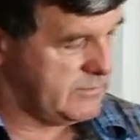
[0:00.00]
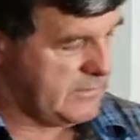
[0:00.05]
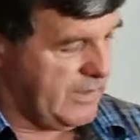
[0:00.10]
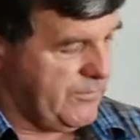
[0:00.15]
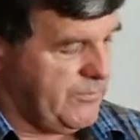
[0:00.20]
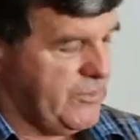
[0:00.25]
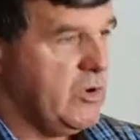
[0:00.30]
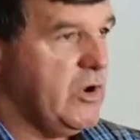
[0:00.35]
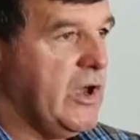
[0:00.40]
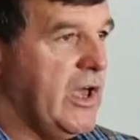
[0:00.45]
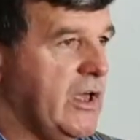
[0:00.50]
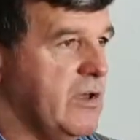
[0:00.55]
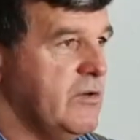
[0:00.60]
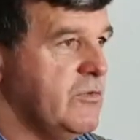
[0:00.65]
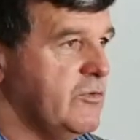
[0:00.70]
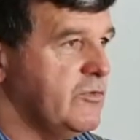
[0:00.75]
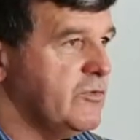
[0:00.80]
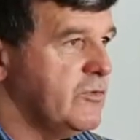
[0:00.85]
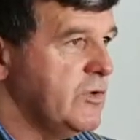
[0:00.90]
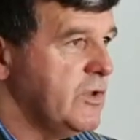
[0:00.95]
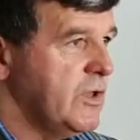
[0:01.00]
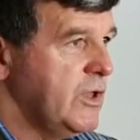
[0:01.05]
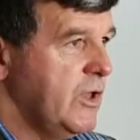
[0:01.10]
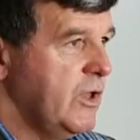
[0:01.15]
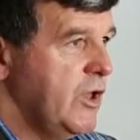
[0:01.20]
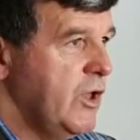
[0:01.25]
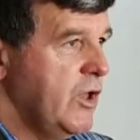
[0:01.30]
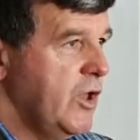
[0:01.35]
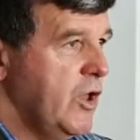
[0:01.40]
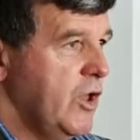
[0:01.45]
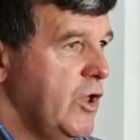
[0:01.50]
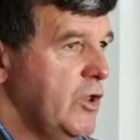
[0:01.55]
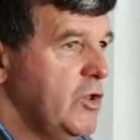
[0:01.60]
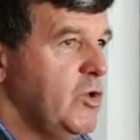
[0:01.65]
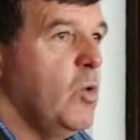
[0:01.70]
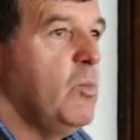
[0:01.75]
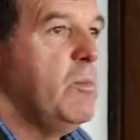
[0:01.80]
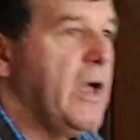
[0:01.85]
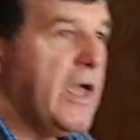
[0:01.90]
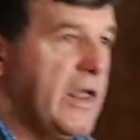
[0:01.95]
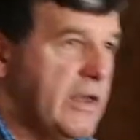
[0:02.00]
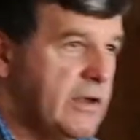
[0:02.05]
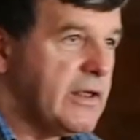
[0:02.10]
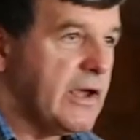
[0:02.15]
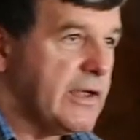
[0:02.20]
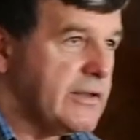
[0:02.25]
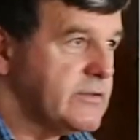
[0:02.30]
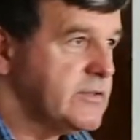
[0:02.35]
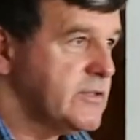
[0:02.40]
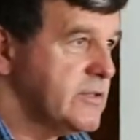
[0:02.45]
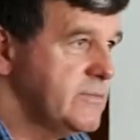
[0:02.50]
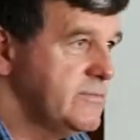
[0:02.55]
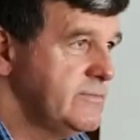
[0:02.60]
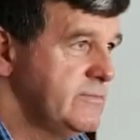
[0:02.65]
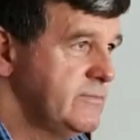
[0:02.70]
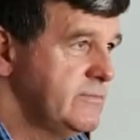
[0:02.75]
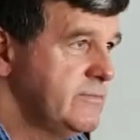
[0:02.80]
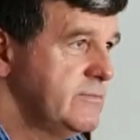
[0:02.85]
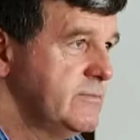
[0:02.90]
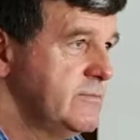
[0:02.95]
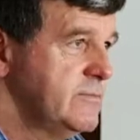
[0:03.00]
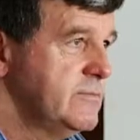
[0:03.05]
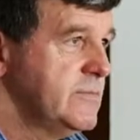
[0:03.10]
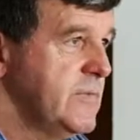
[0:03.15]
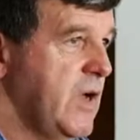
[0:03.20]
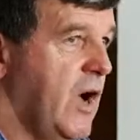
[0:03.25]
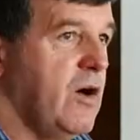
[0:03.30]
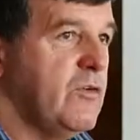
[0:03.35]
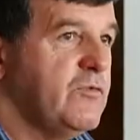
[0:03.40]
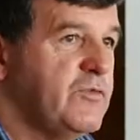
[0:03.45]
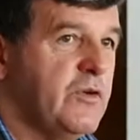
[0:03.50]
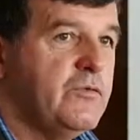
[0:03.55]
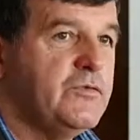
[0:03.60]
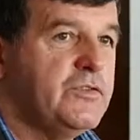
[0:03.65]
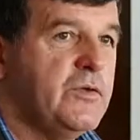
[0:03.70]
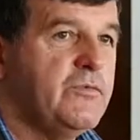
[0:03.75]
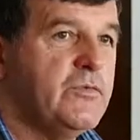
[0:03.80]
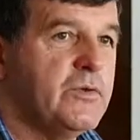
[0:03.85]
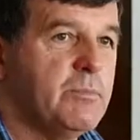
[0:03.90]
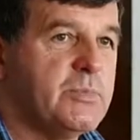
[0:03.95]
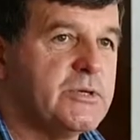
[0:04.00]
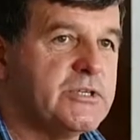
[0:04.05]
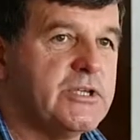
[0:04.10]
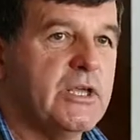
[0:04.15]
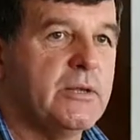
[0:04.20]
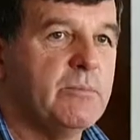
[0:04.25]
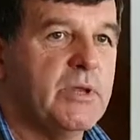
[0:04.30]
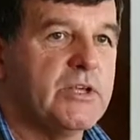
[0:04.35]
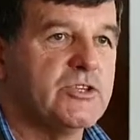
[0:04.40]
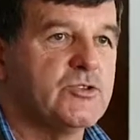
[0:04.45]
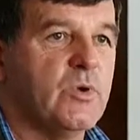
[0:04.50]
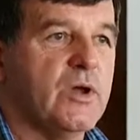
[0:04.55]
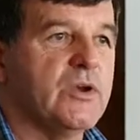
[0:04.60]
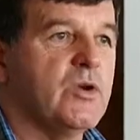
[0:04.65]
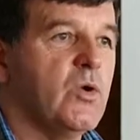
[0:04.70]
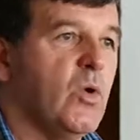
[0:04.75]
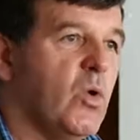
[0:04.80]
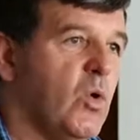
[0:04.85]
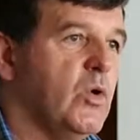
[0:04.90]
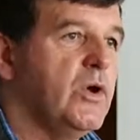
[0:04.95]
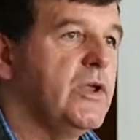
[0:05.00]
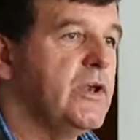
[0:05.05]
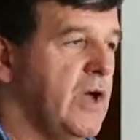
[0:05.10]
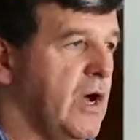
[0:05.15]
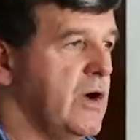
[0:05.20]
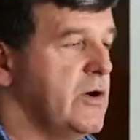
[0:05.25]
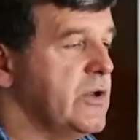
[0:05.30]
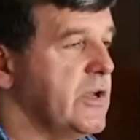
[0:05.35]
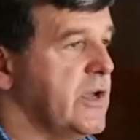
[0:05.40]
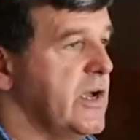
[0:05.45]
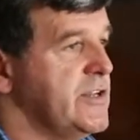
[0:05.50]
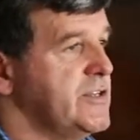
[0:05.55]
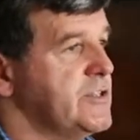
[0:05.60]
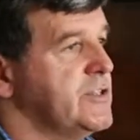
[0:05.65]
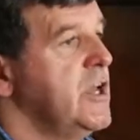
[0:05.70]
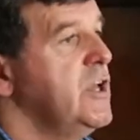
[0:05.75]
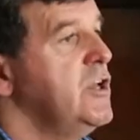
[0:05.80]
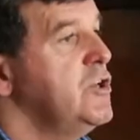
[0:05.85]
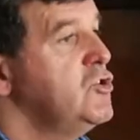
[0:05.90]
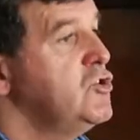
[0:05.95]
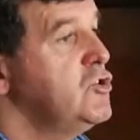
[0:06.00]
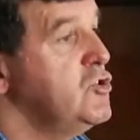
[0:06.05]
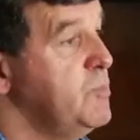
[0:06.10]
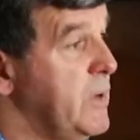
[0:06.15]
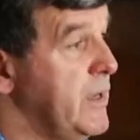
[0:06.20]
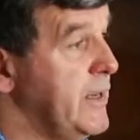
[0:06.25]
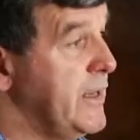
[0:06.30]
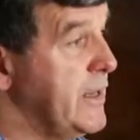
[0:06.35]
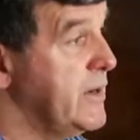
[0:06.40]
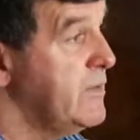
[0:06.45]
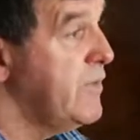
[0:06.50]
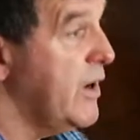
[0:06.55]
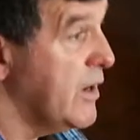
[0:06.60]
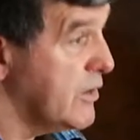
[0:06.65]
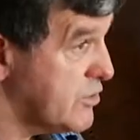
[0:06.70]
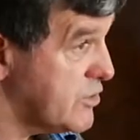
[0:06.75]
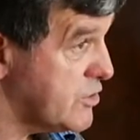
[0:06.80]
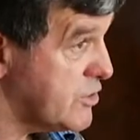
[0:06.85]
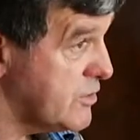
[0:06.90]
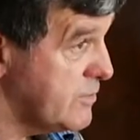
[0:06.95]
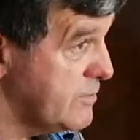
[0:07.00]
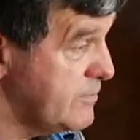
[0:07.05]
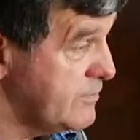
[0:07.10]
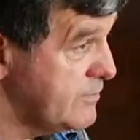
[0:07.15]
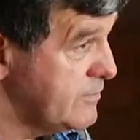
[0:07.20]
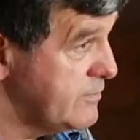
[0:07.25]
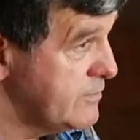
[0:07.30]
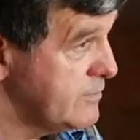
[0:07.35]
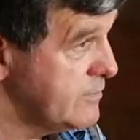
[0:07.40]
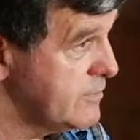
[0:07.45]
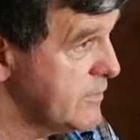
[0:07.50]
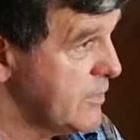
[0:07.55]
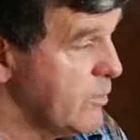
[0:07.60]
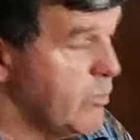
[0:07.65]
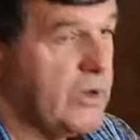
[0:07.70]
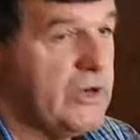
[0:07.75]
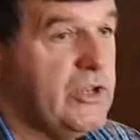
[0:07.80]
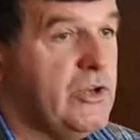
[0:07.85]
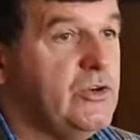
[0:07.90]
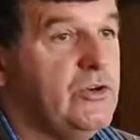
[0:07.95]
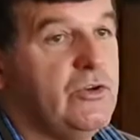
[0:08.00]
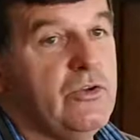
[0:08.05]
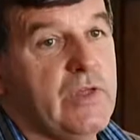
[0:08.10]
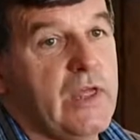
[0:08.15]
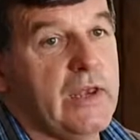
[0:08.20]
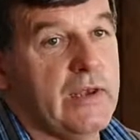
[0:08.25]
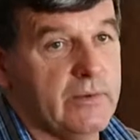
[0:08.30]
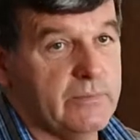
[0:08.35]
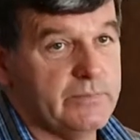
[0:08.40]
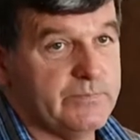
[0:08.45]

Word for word: if you have your mandate of 50% plus one, or in our case, 2 million votes, what do you do then?